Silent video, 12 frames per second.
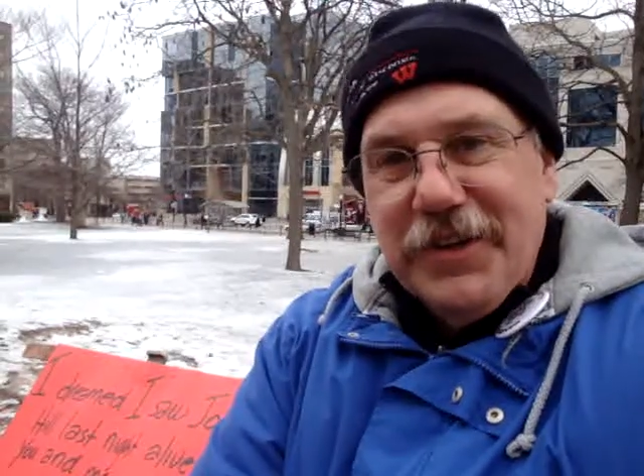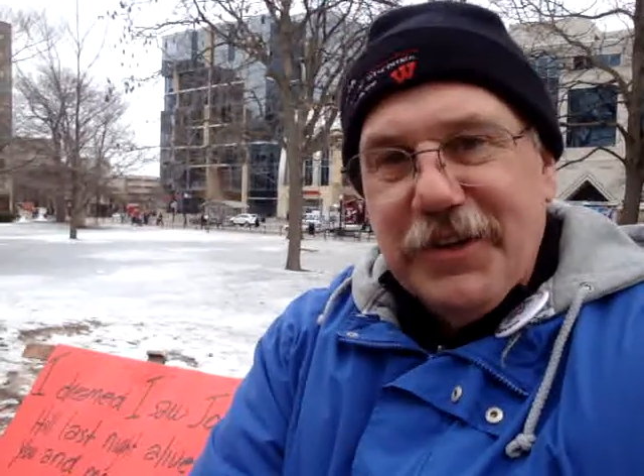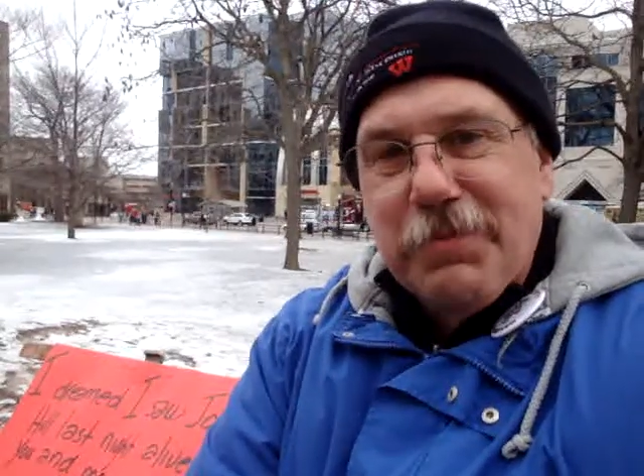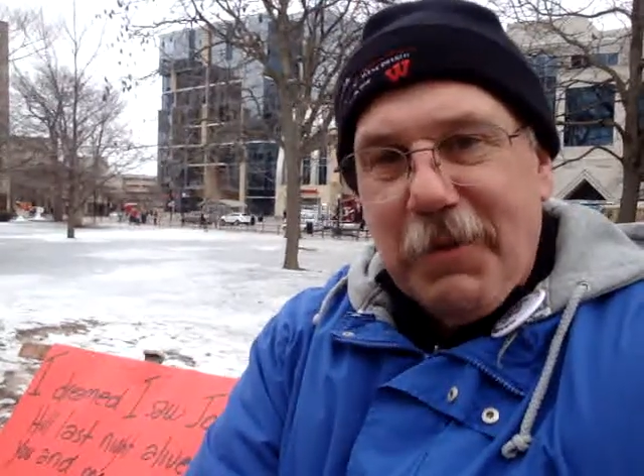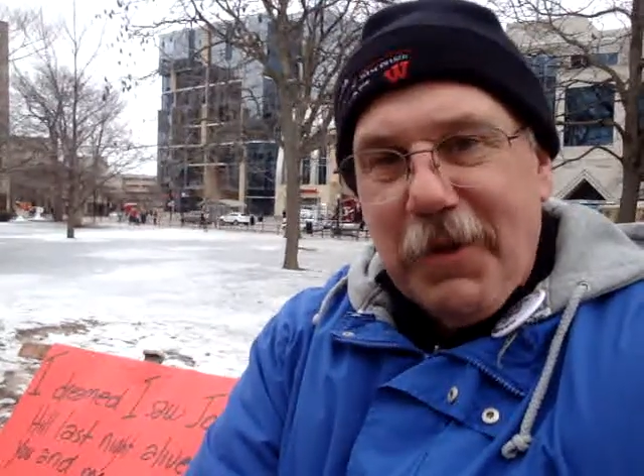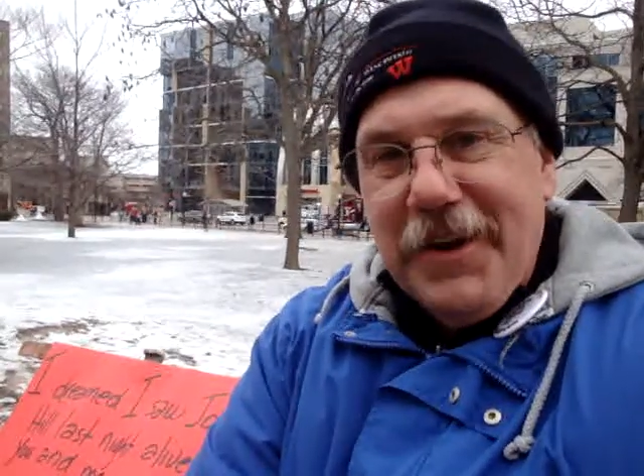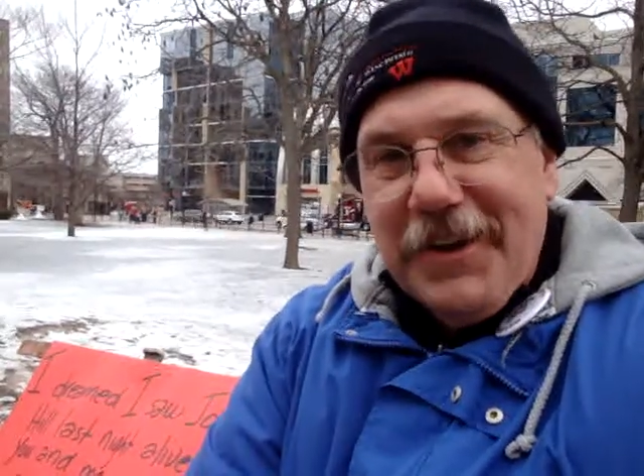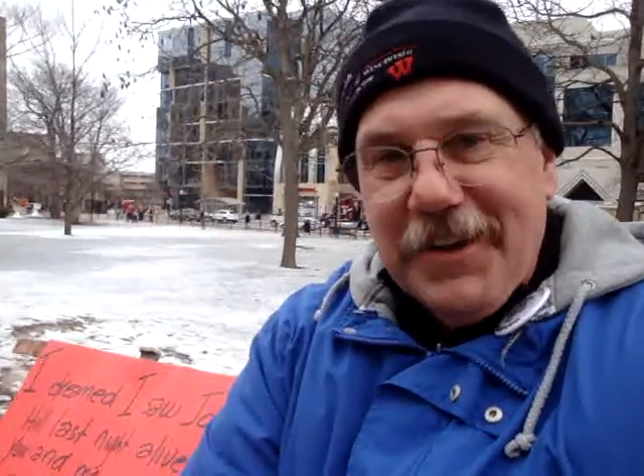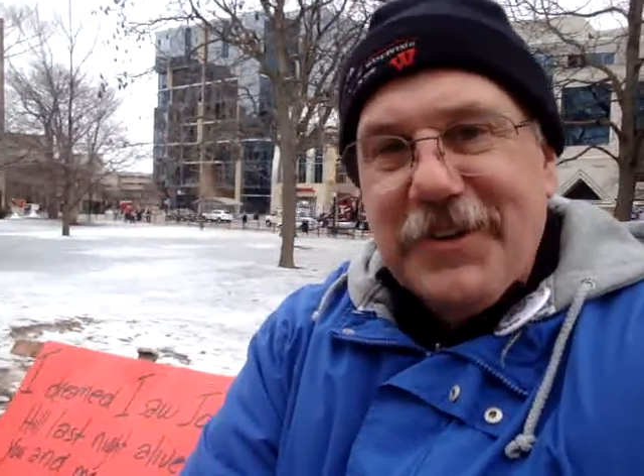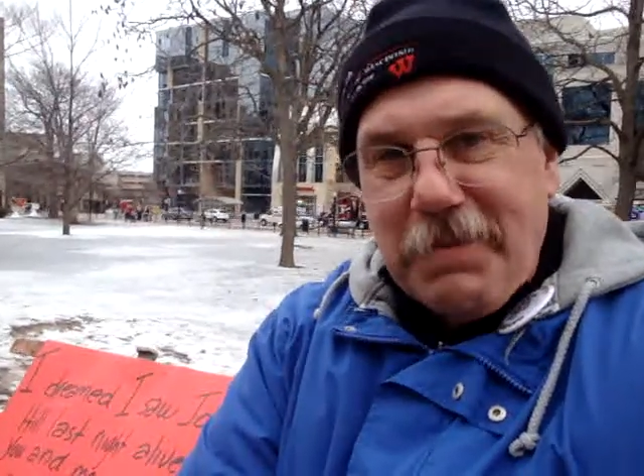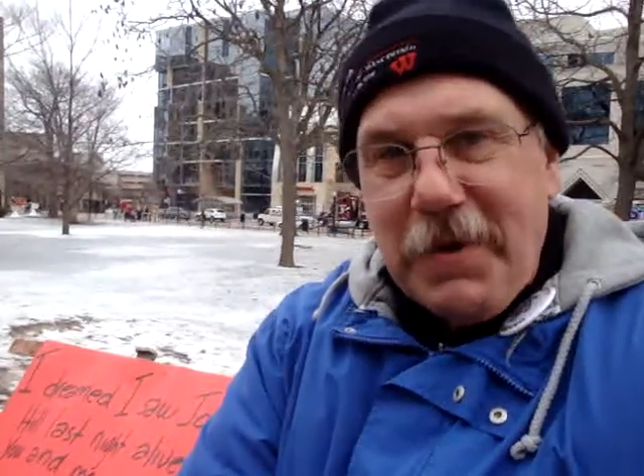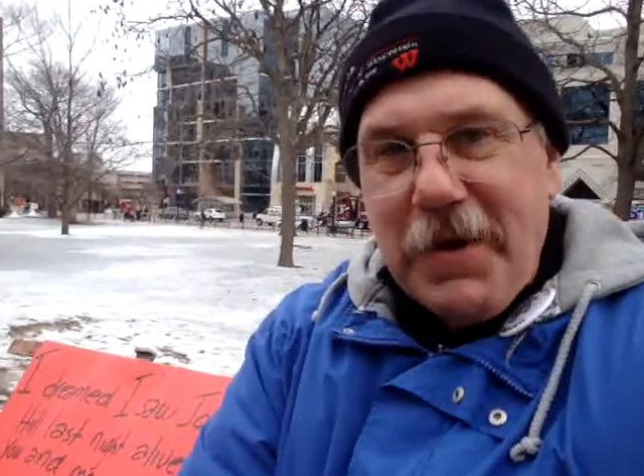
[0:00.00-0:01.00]
and explaining
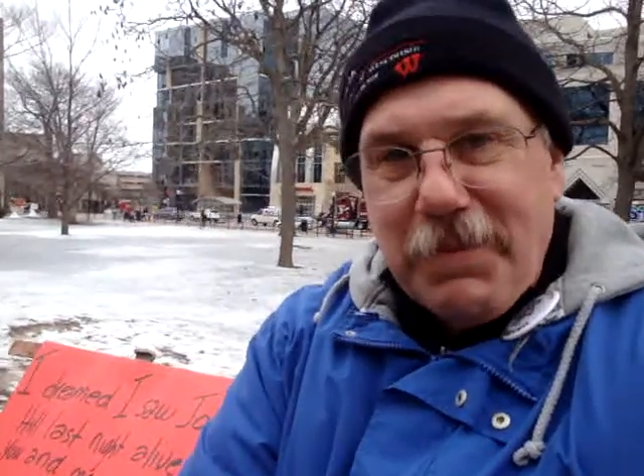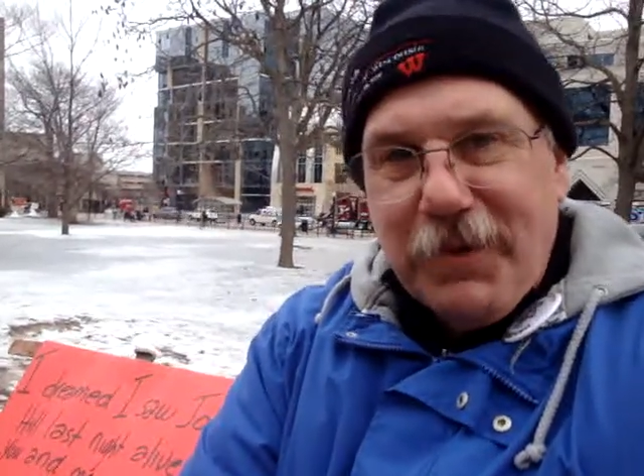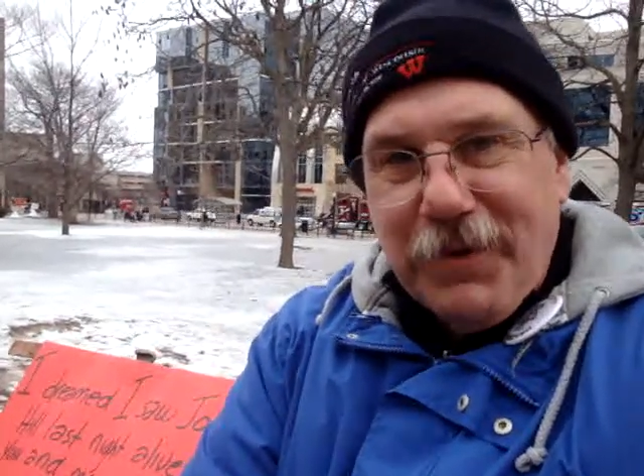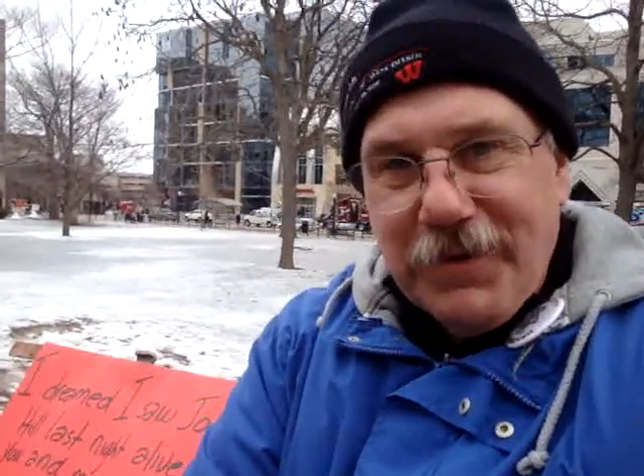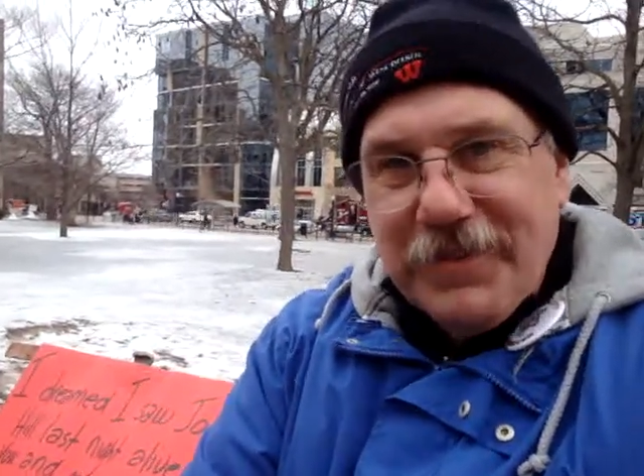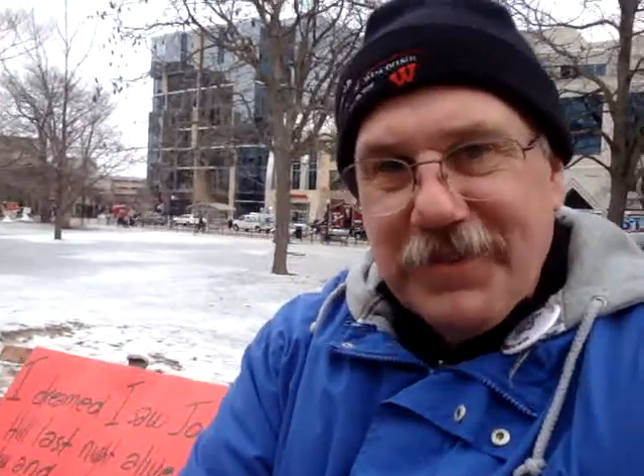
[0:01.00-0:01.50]
it to people.